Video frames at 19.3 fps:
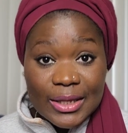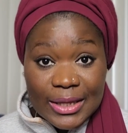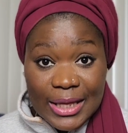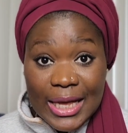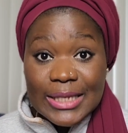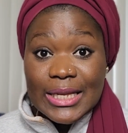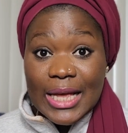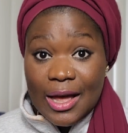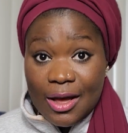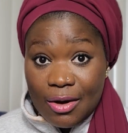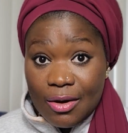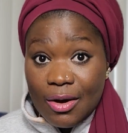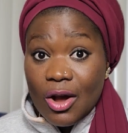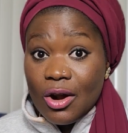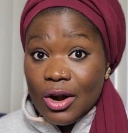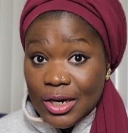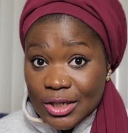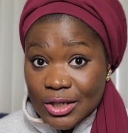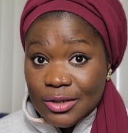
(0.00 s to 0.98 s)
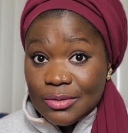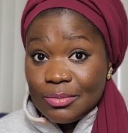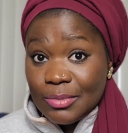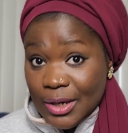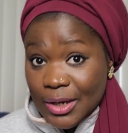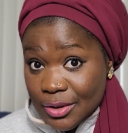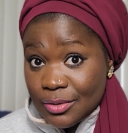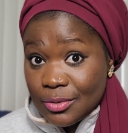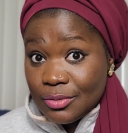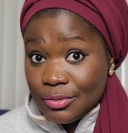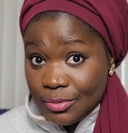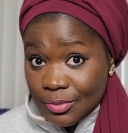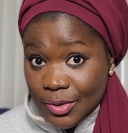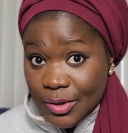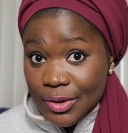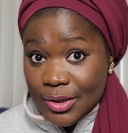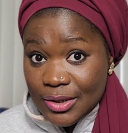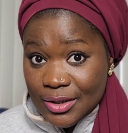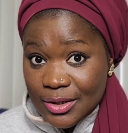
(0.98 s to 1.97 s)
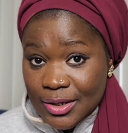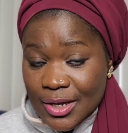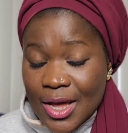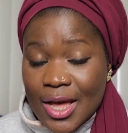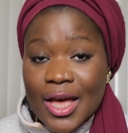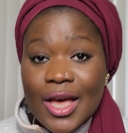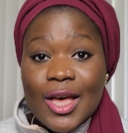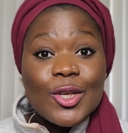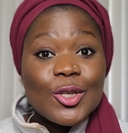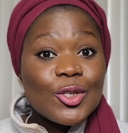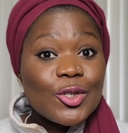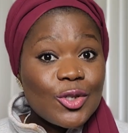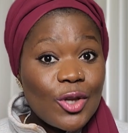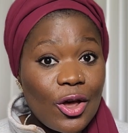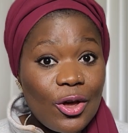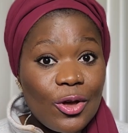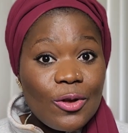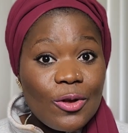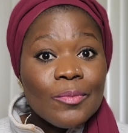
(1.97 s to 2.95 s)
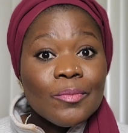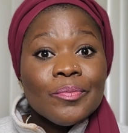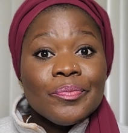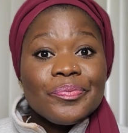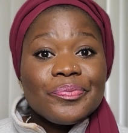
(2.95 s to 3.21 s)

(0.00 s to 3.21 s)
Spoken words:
That's how harsh my school was. So